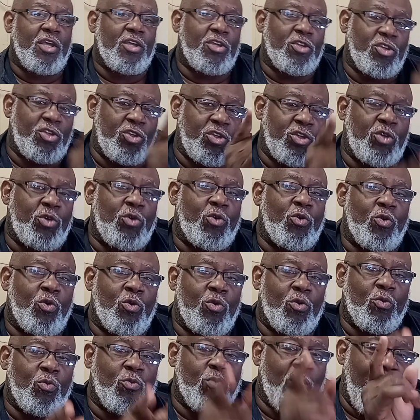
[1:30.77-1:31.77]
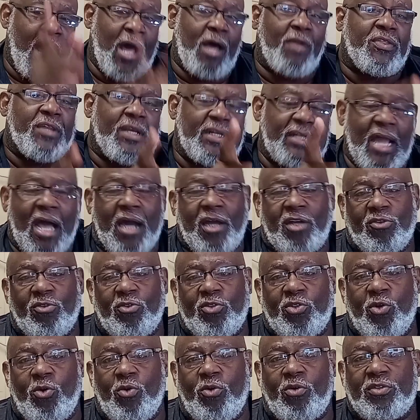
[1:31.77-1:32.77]
you were out there knocking
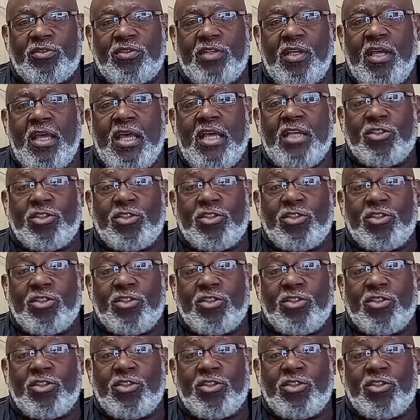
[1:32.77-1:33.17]
on doors.